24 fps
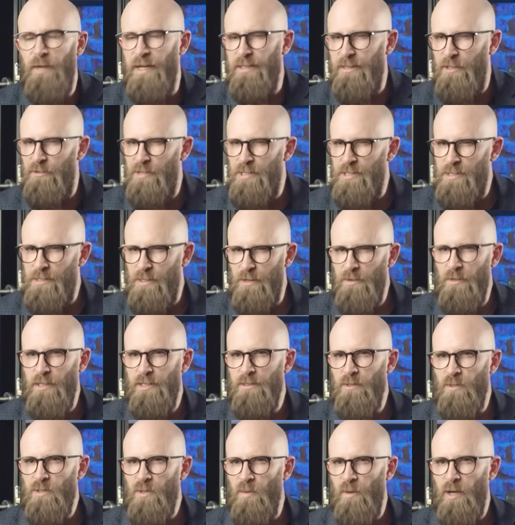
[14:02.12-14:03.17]
fact, there is so
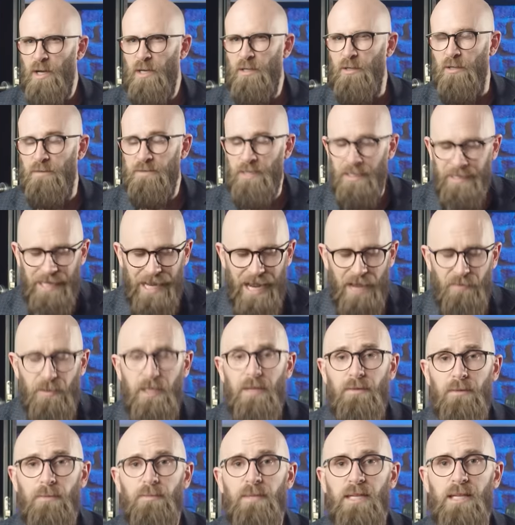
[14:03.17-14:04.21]
little to work off that they haven't
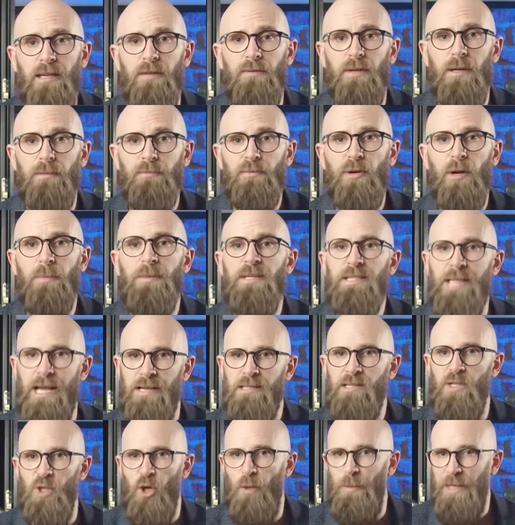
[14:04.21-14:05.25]
even been given a proper
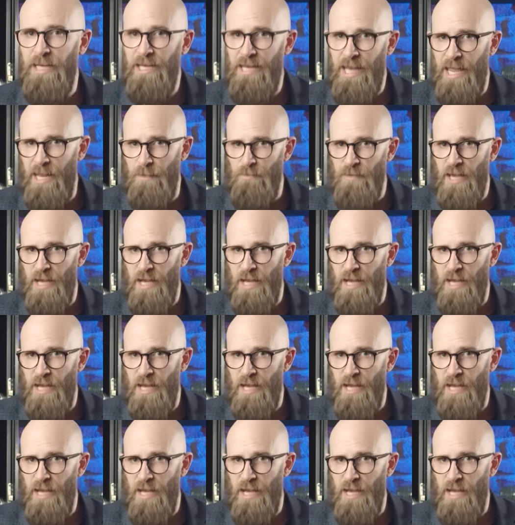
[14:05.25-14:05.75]
taxonomic name